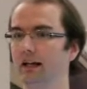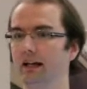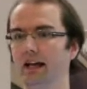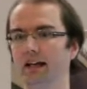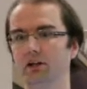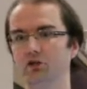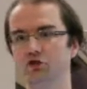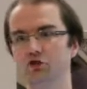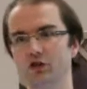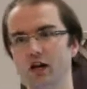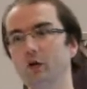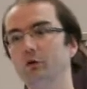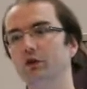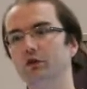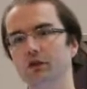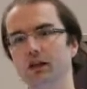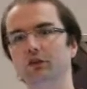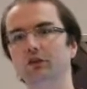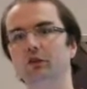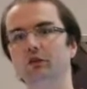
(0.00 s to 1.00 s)
and I can shout
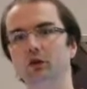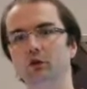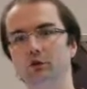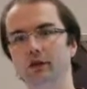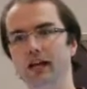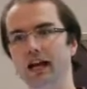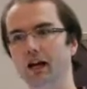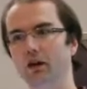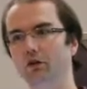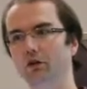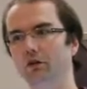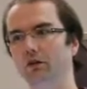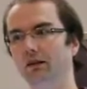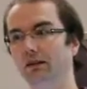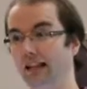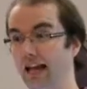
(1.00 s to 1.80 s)
the rest of you down